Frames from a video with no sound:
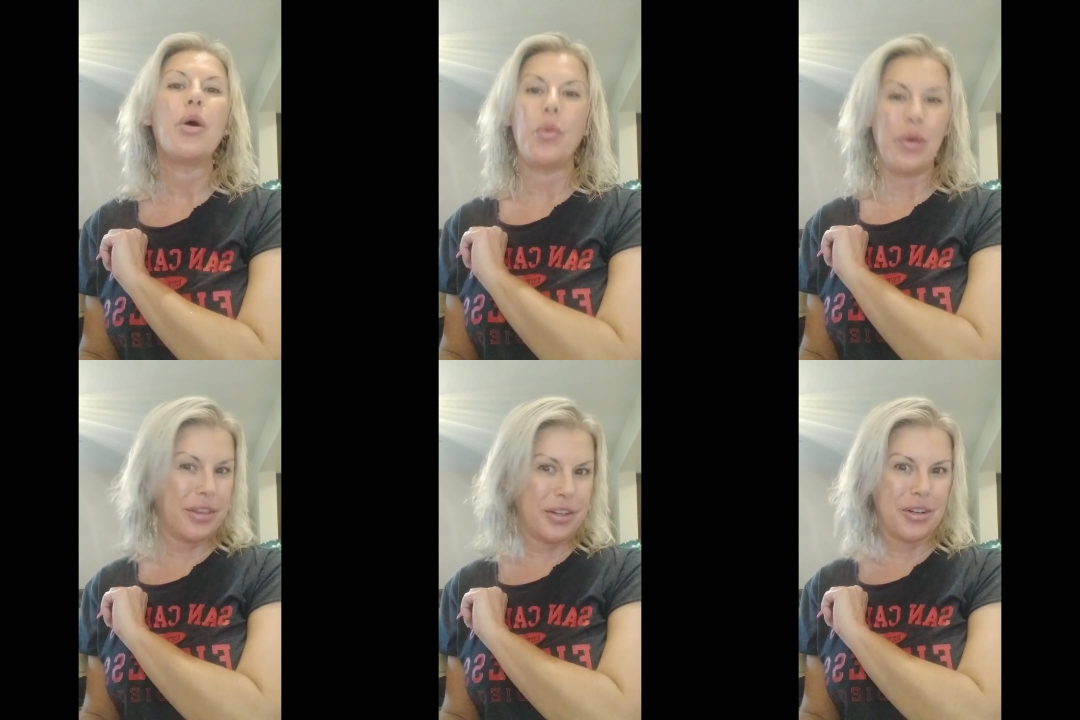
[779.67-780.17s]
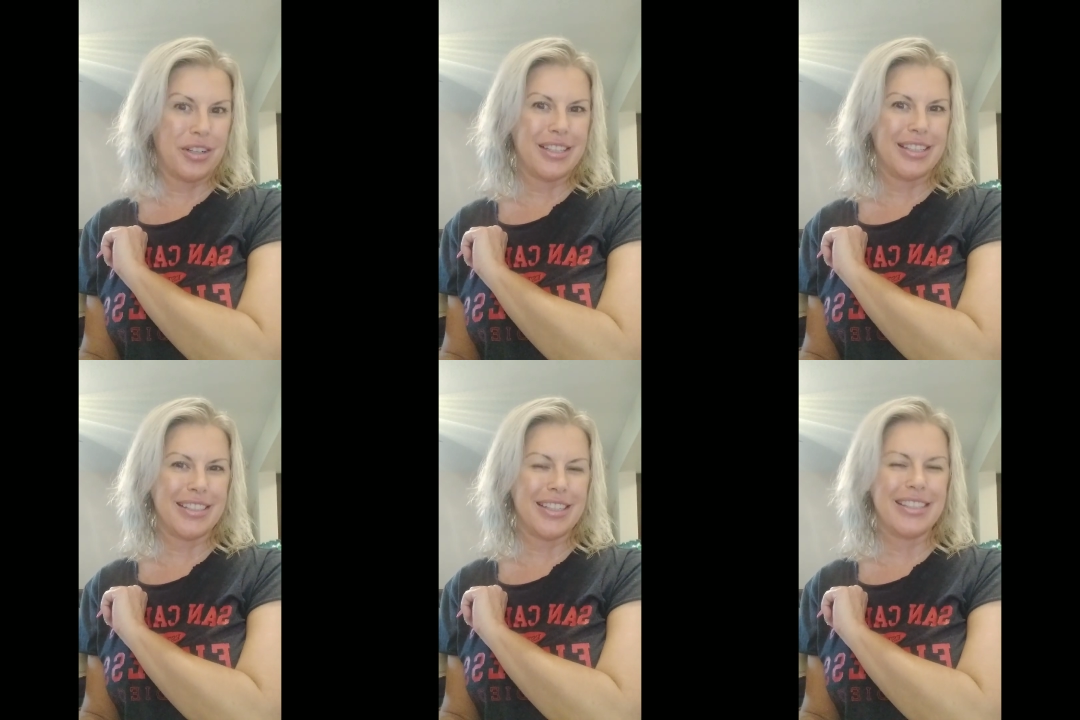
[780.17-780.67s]
with a
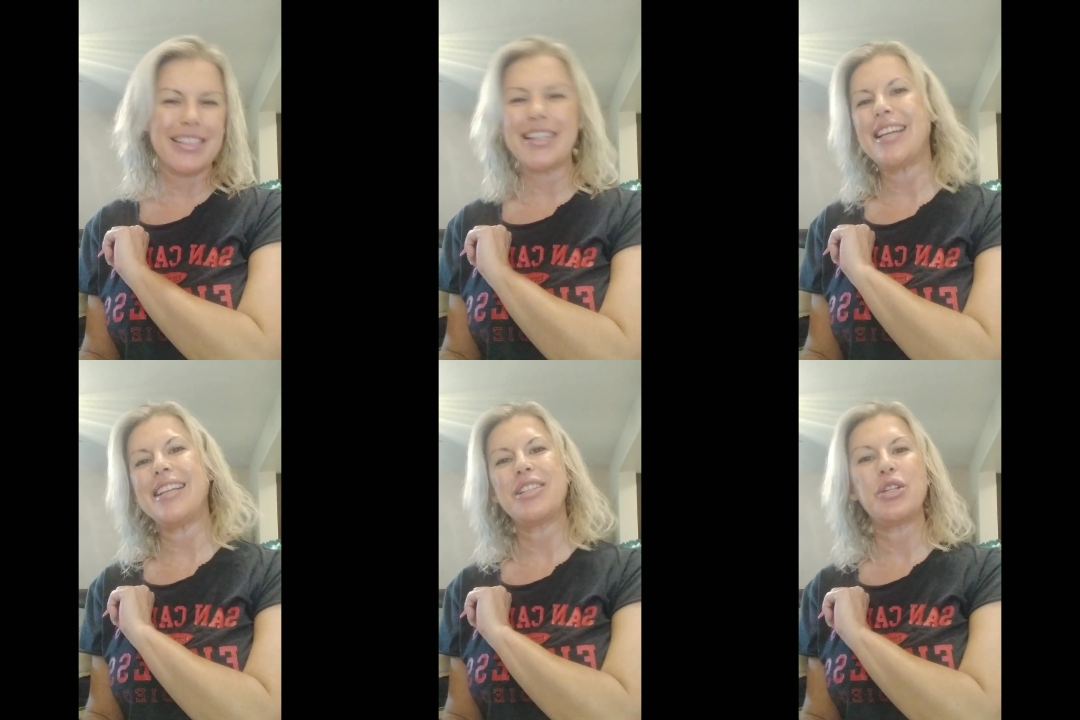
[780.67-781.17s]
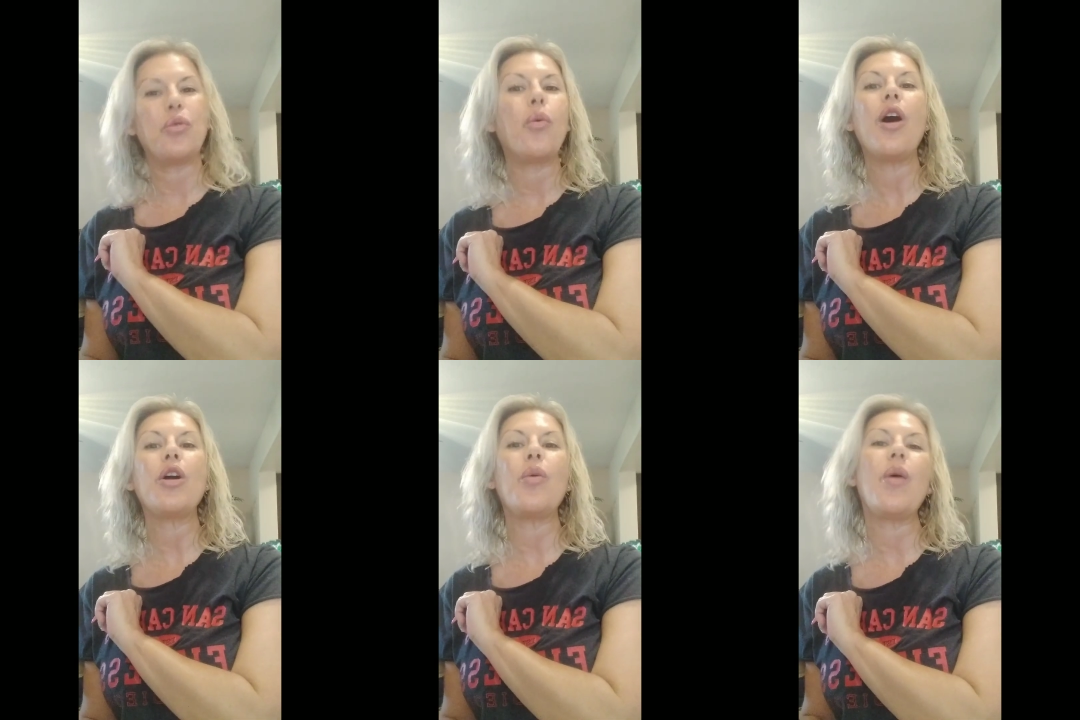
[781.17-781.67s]
narcissist, is to
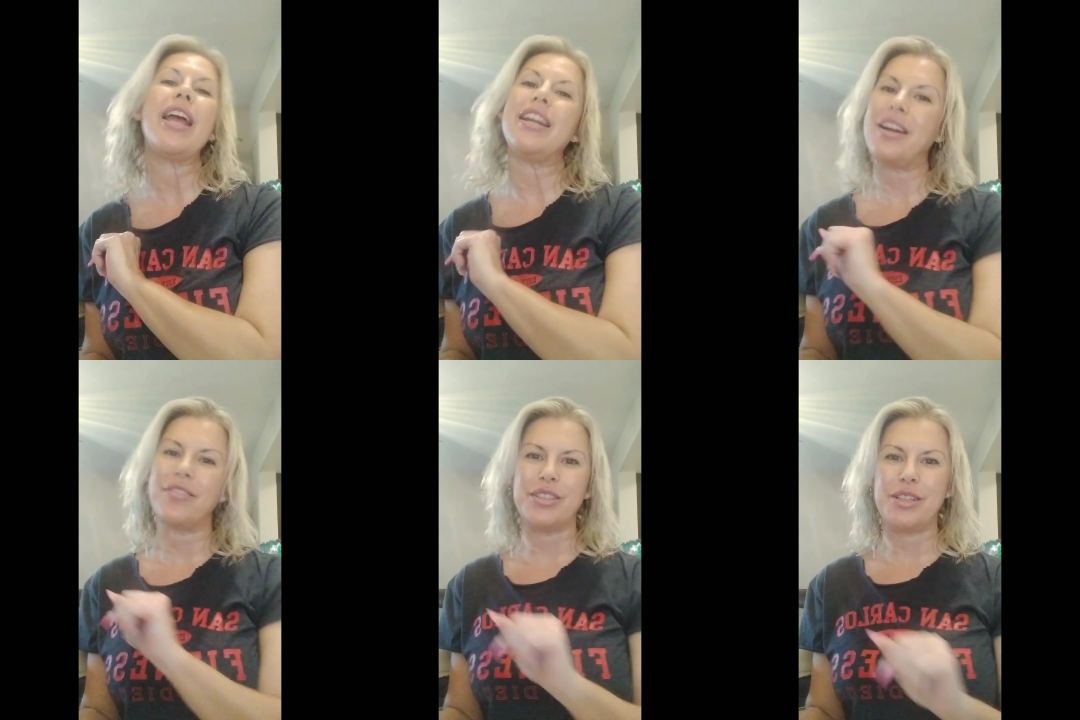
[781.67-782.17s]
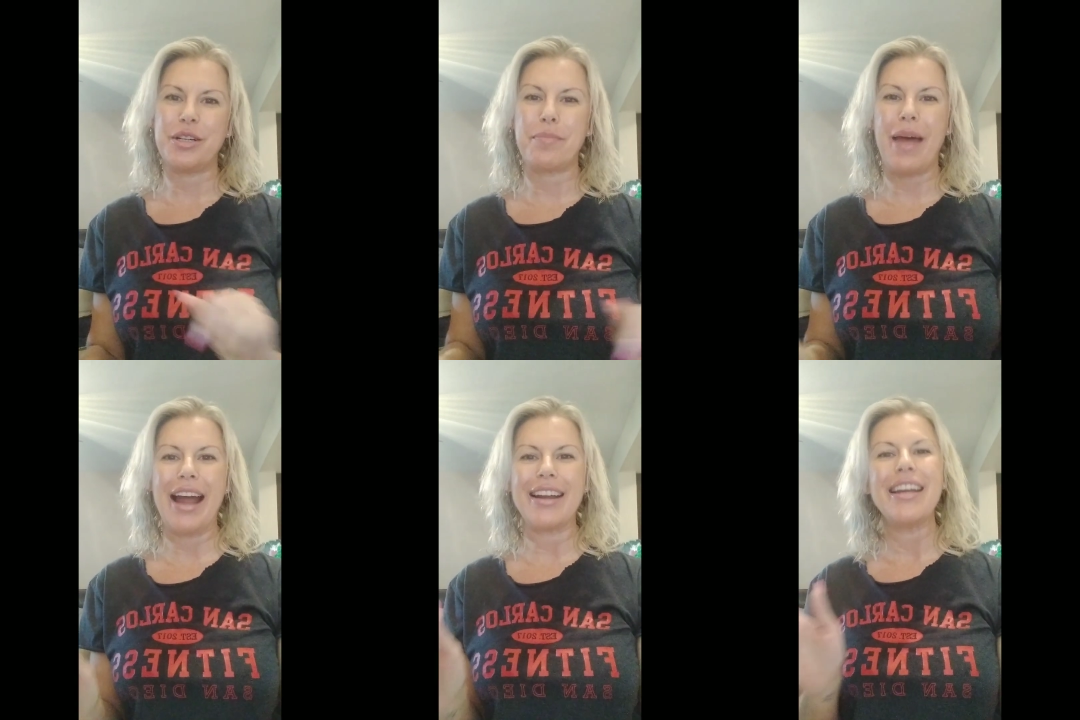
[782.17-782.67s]
walk away and never look
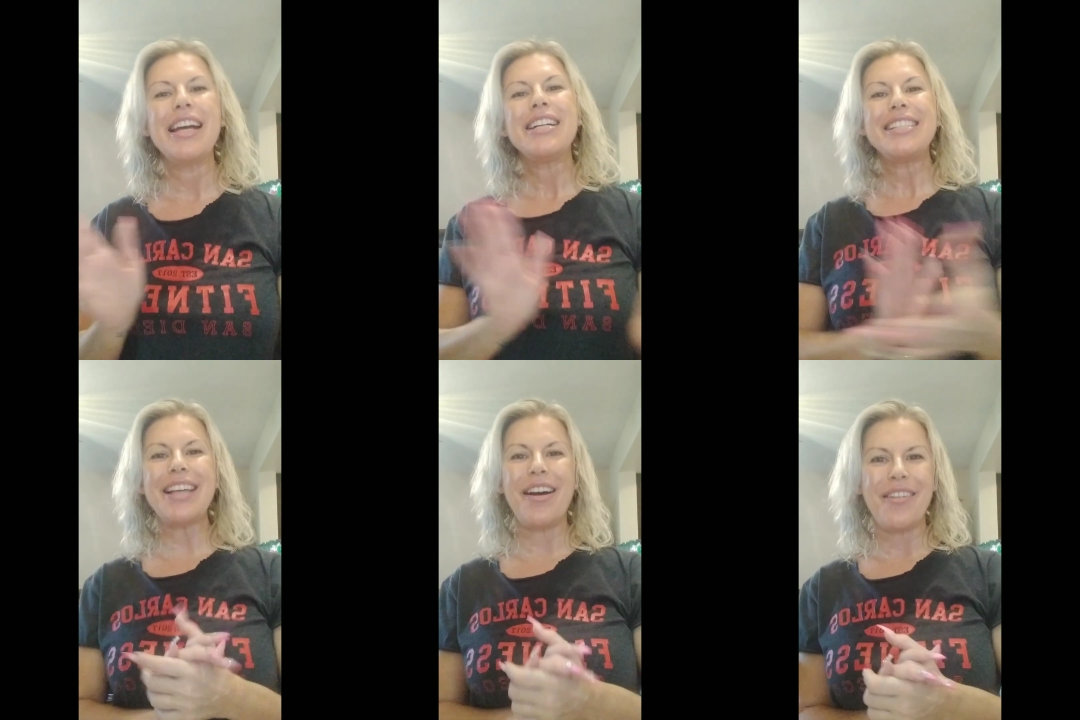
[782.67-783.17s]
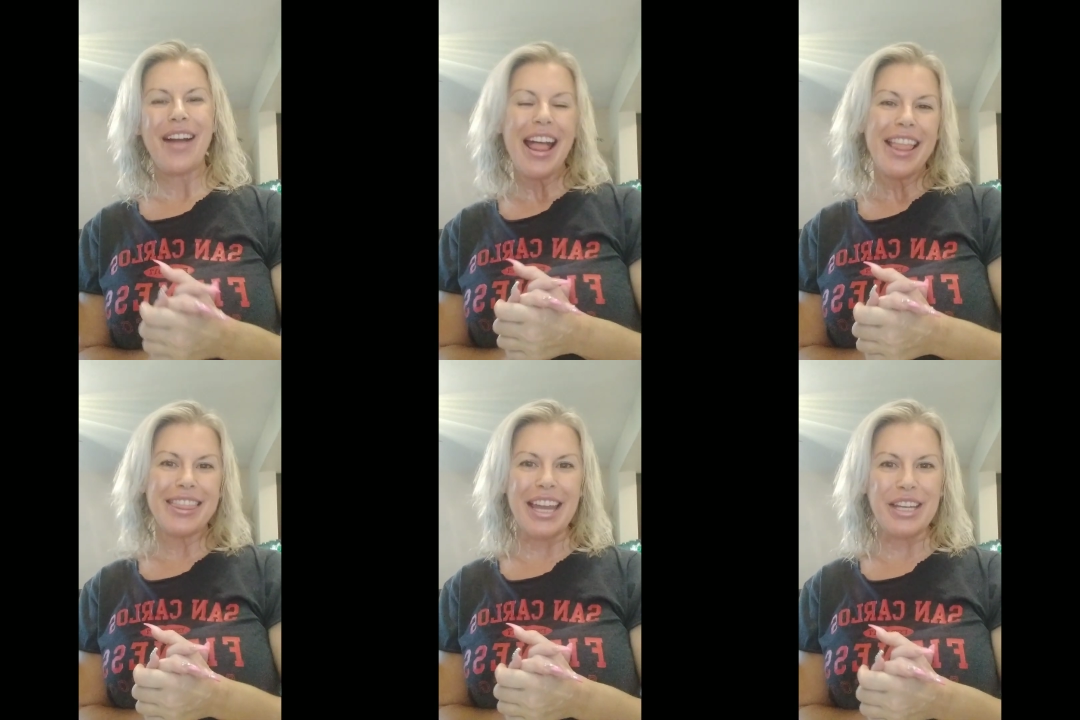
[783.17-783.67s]
back. So
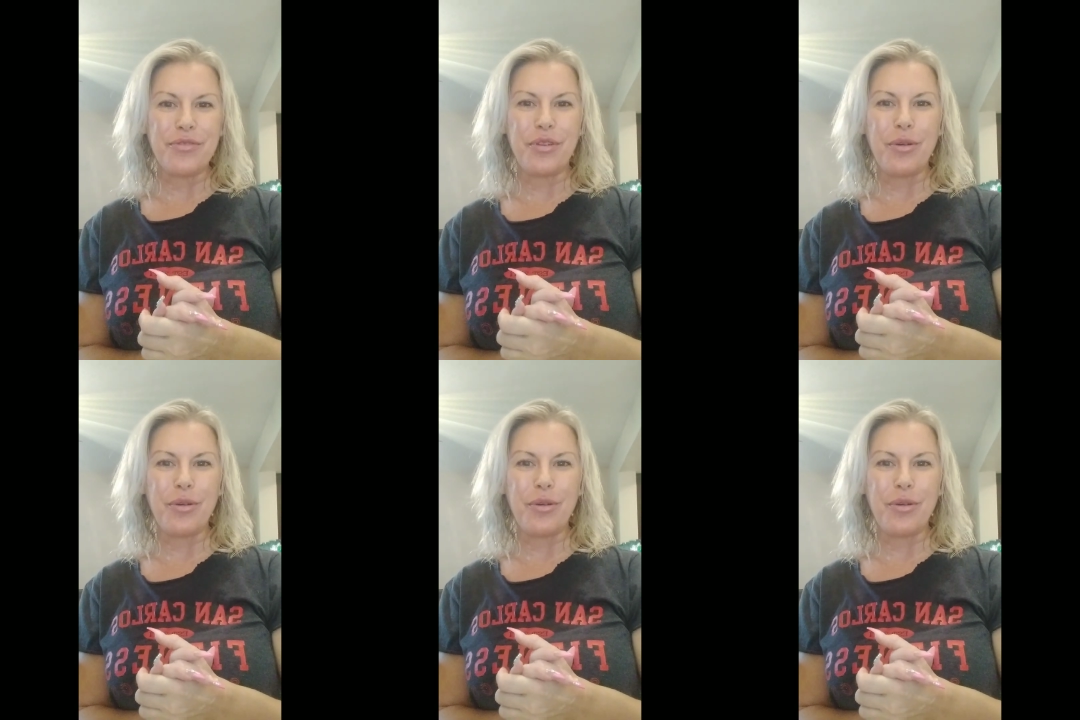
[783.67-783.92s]
thank you for